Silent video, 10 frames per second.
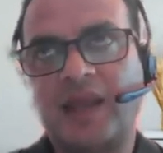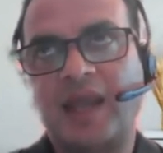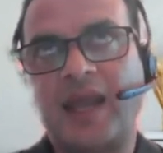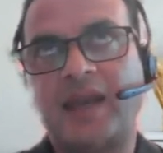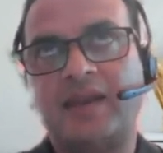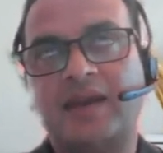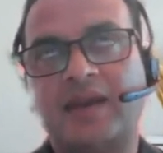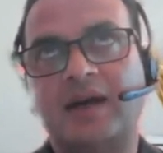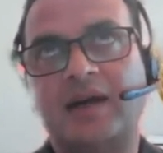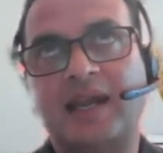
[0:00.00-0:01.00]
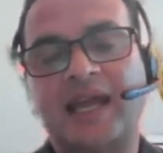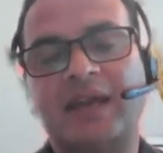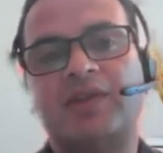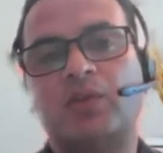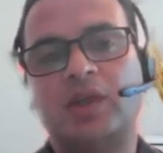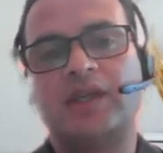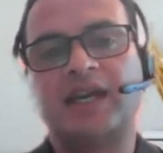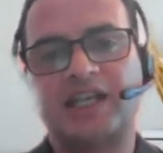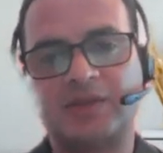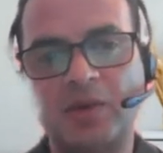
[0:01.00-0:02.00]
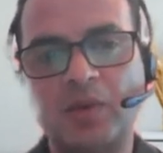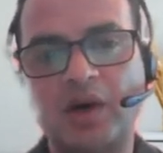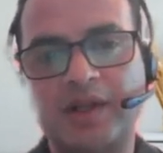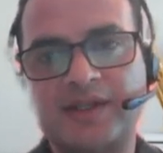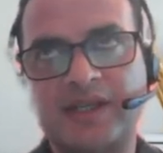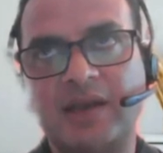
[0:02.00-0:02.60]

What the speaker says: and align with what the customer wants